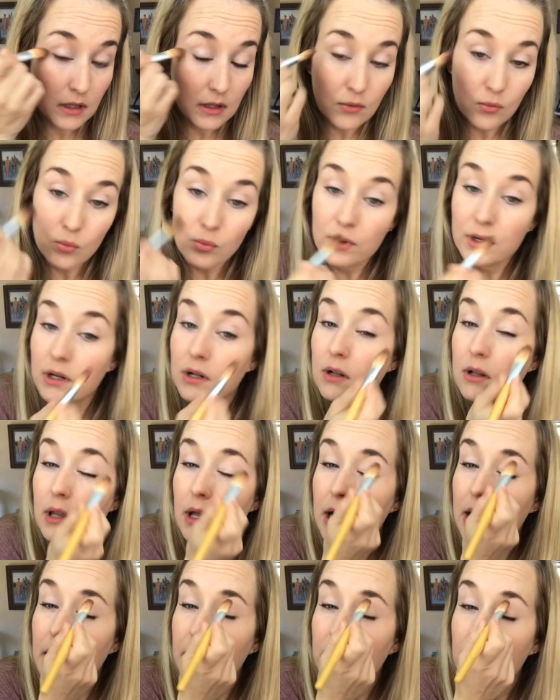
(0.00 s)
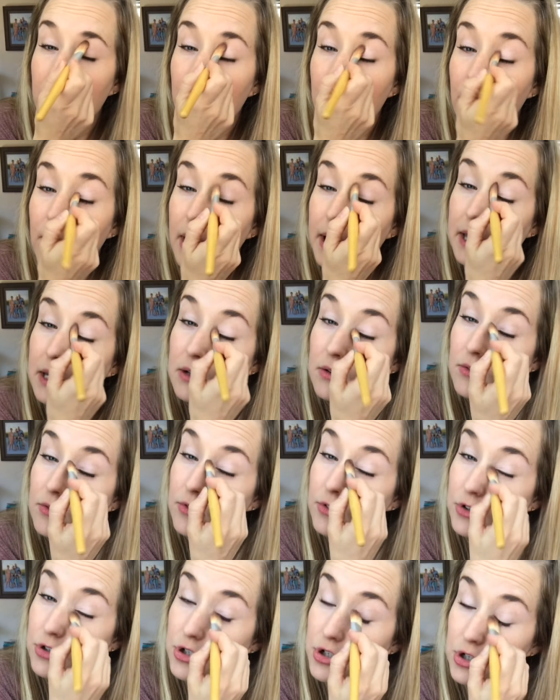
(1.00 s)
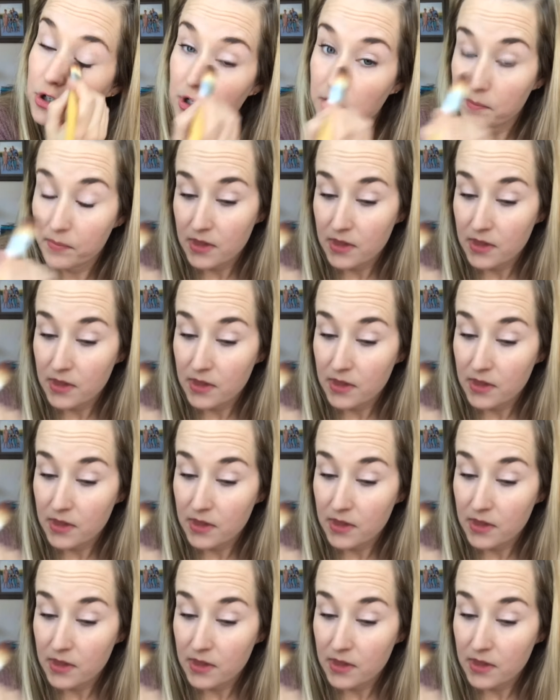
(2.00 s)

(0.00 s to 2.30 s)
will brighten for sure.